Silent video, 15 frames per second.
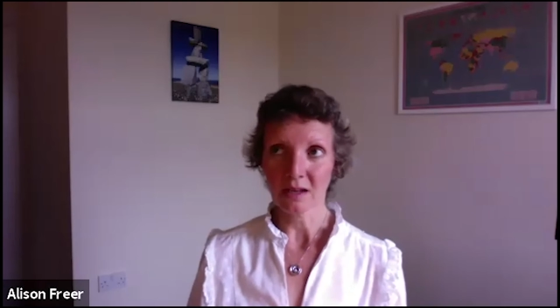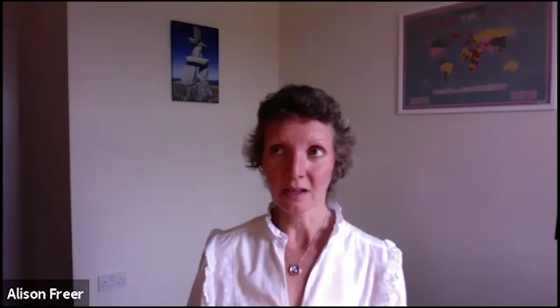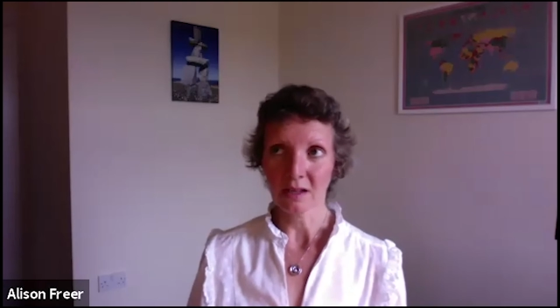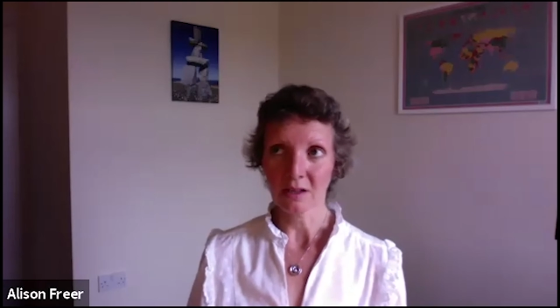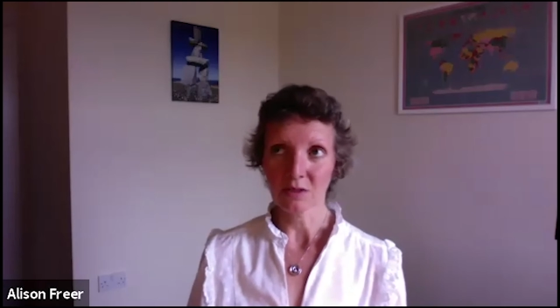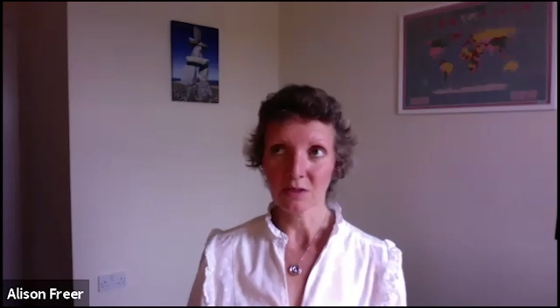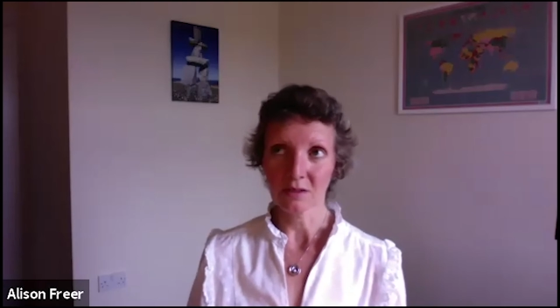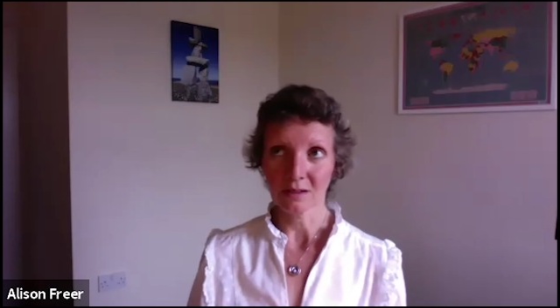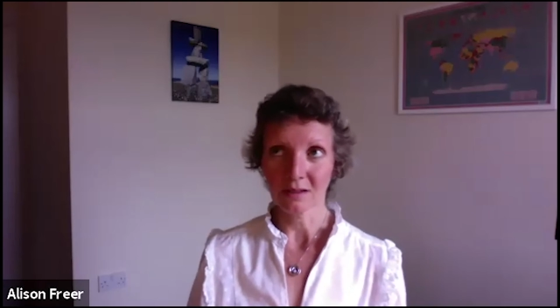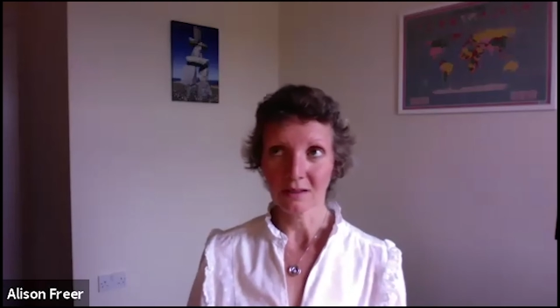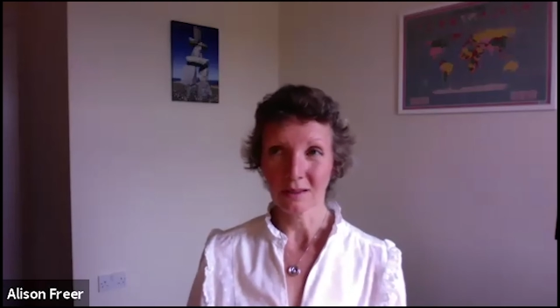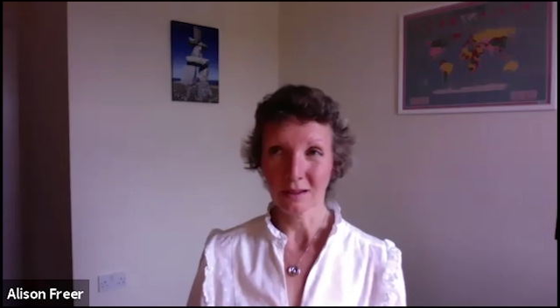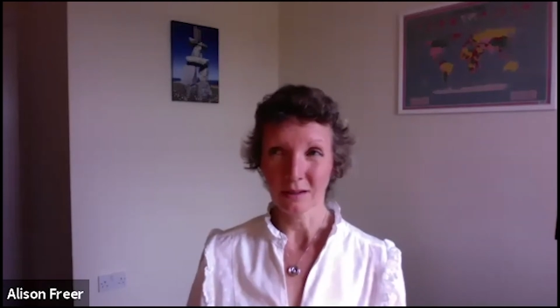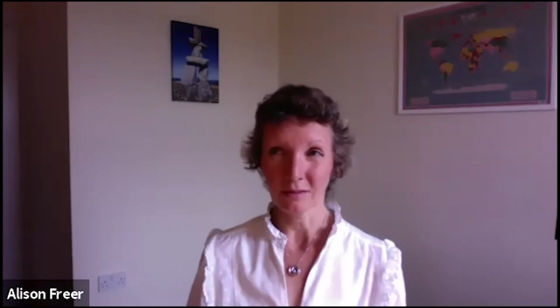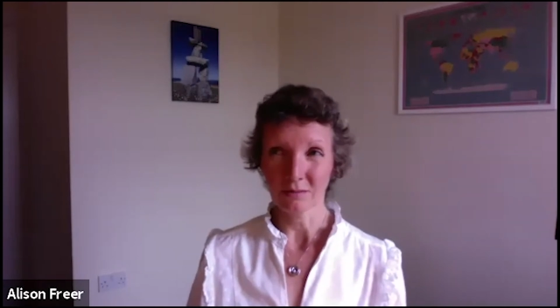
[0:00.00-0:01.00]
It helps you
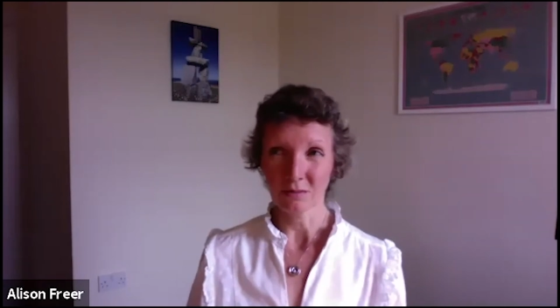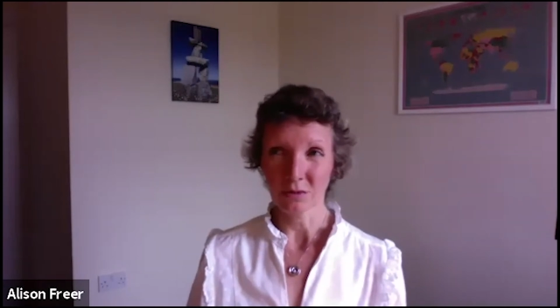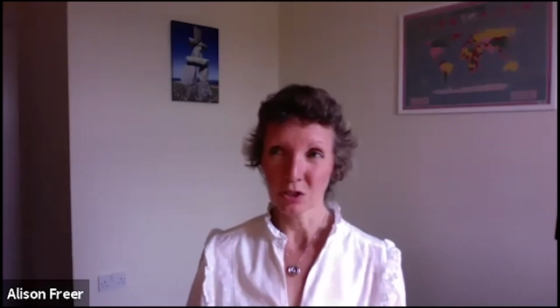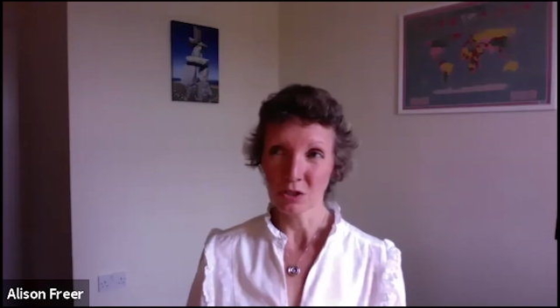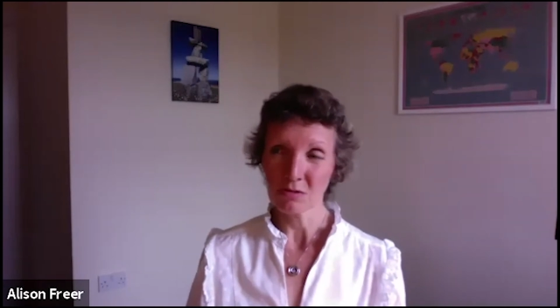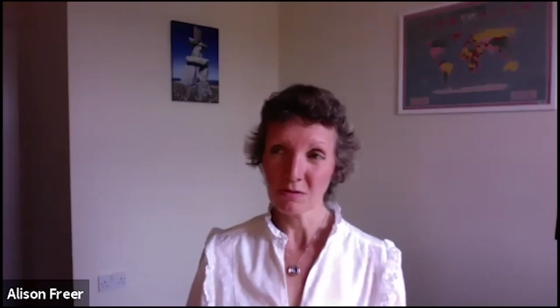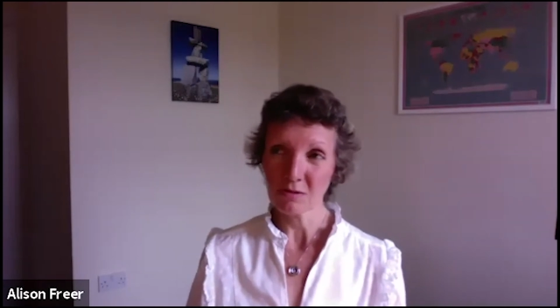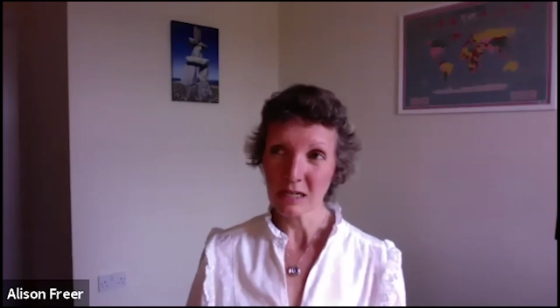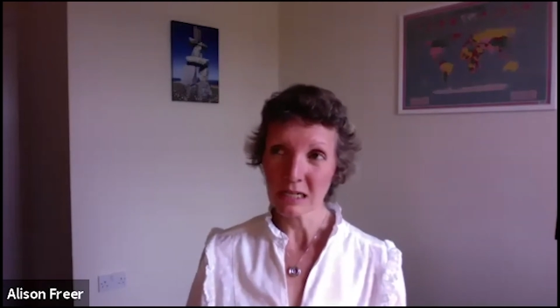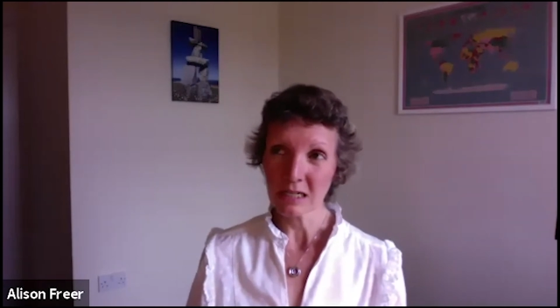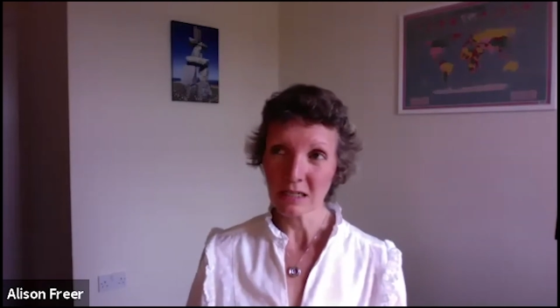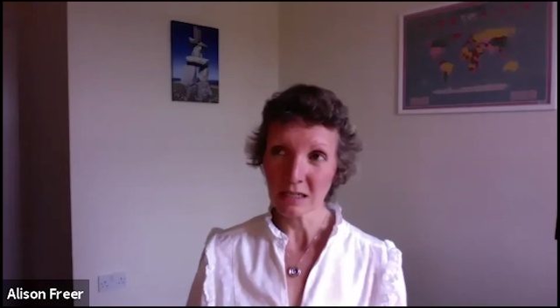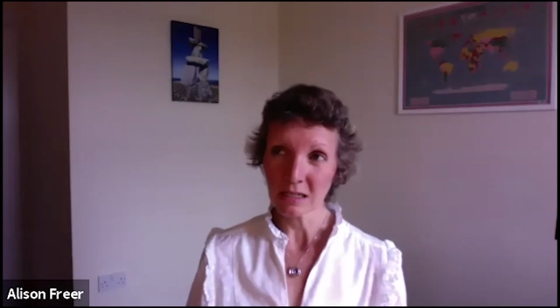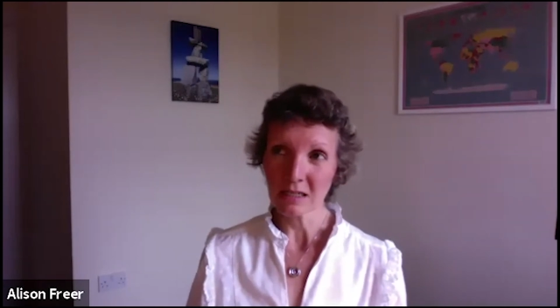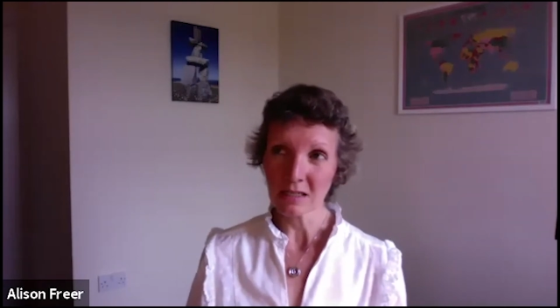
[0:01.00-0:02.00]
then think, do I
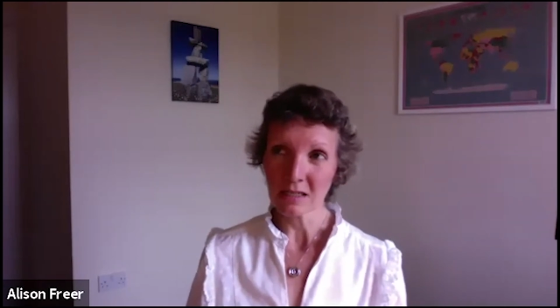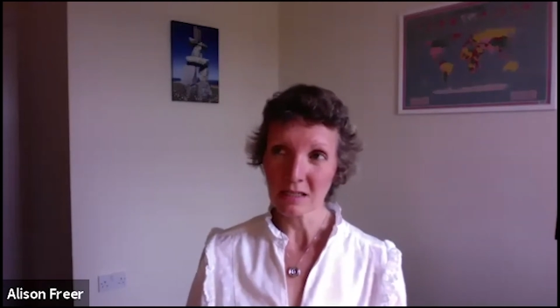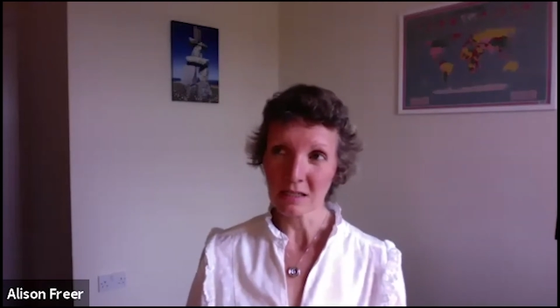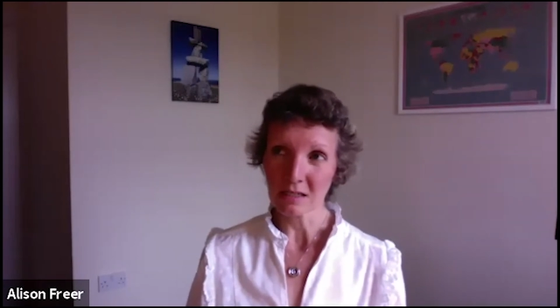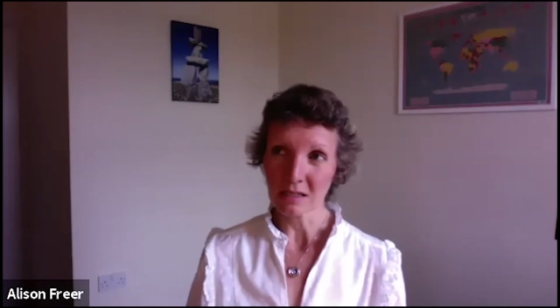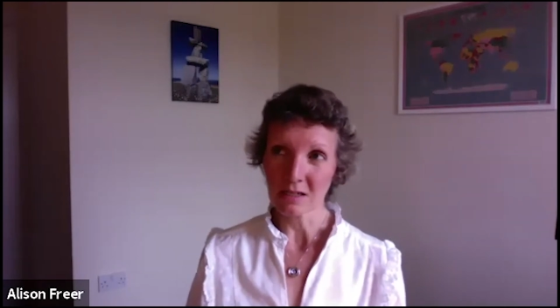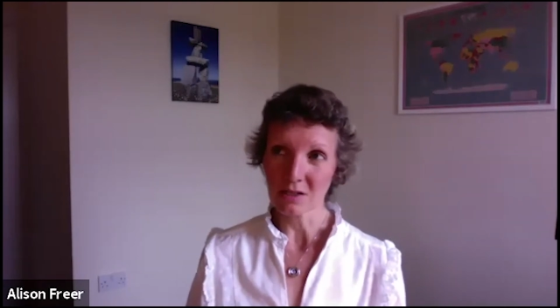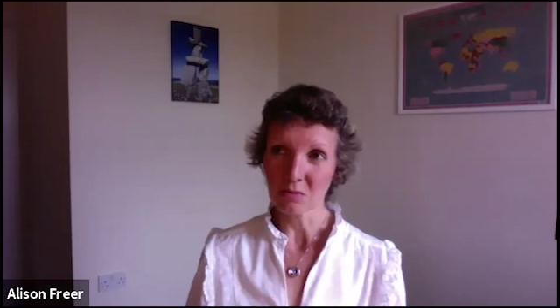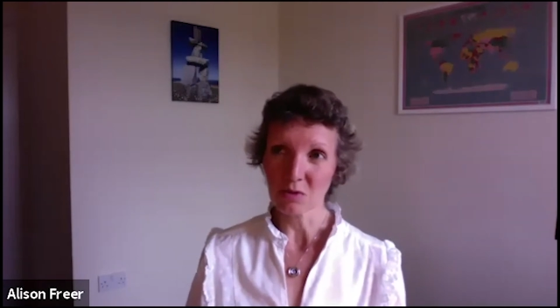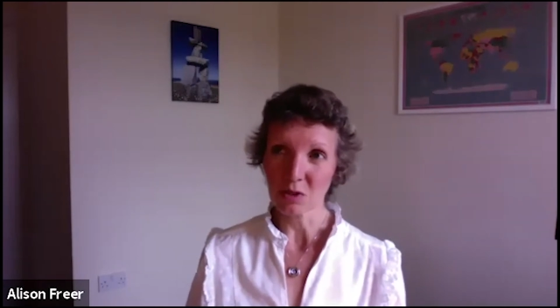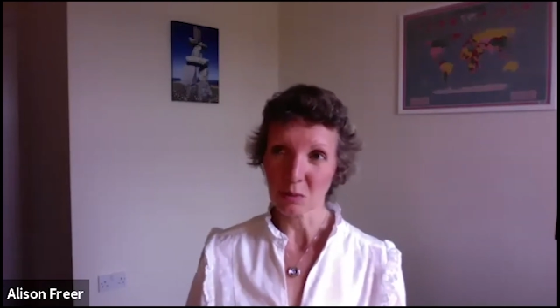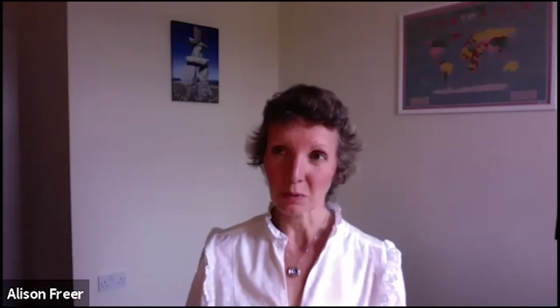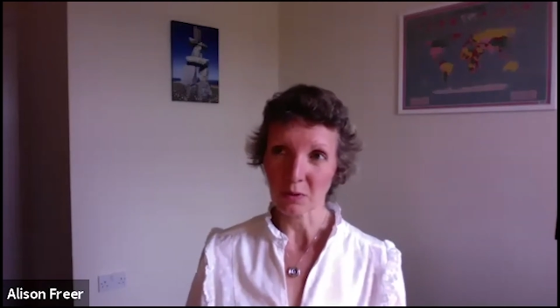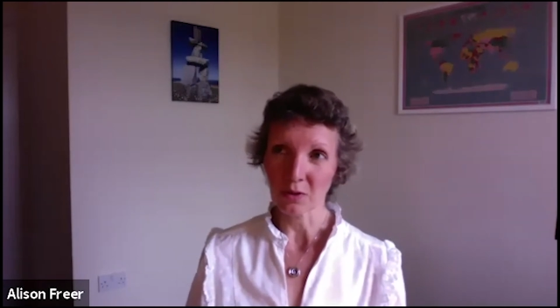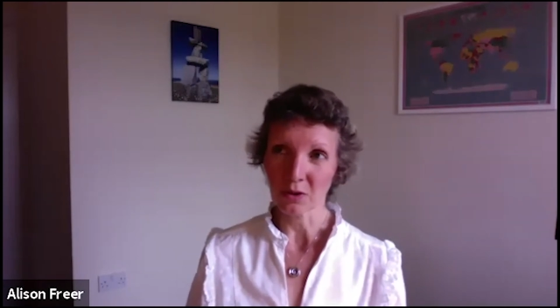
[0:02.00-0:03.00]
really need to seek some
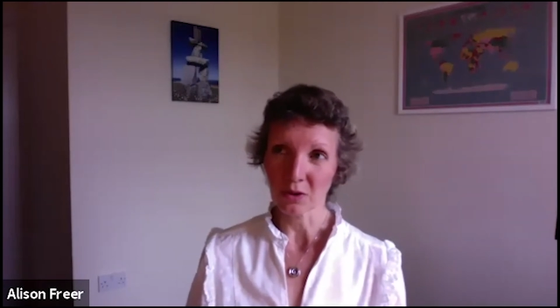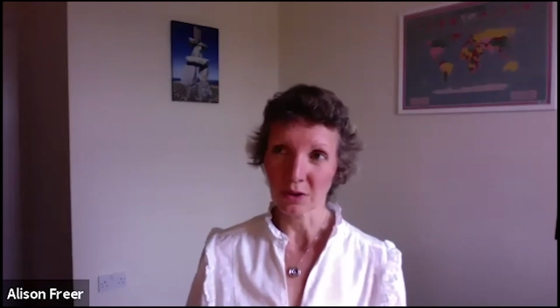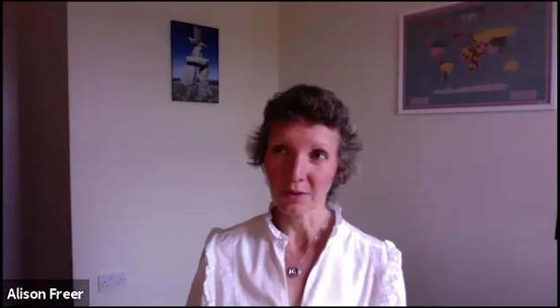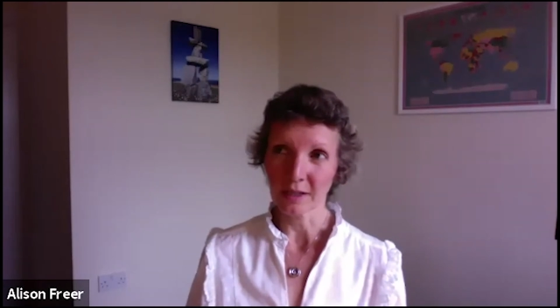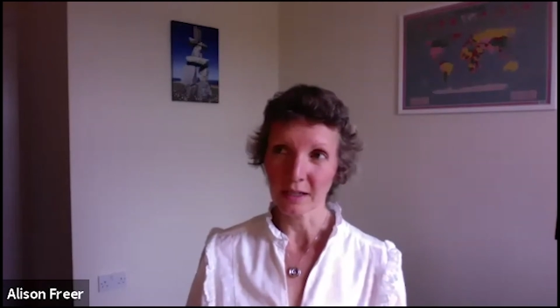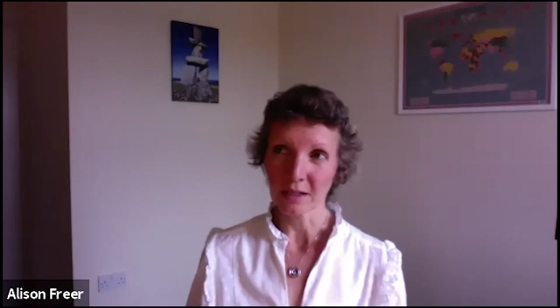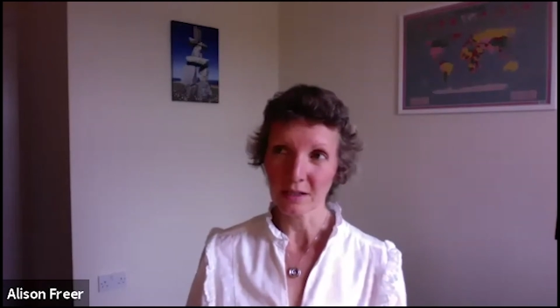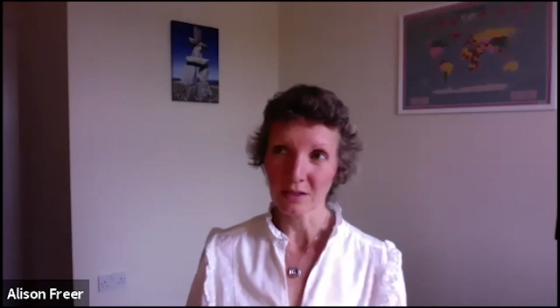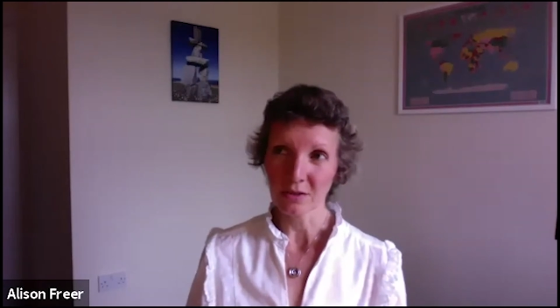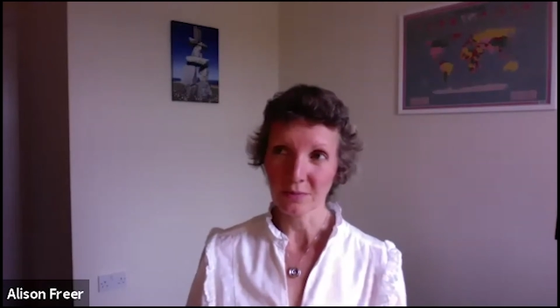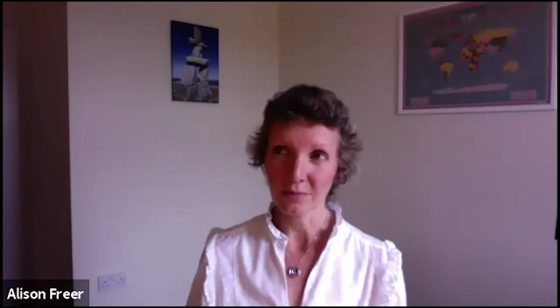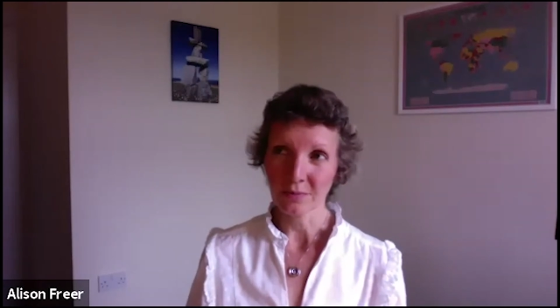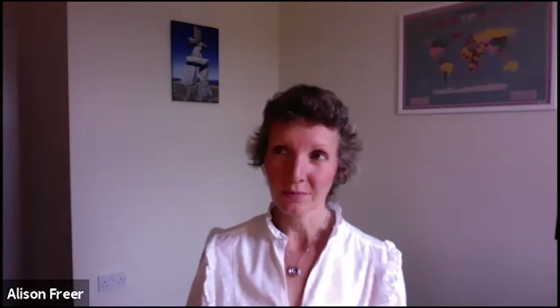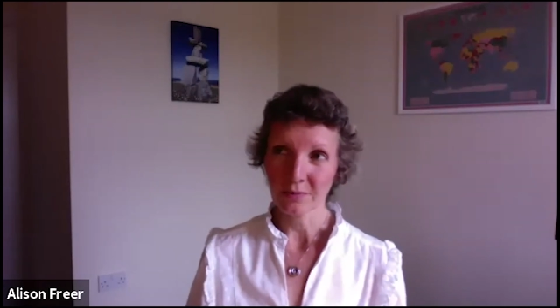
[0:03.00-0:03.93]
support on this?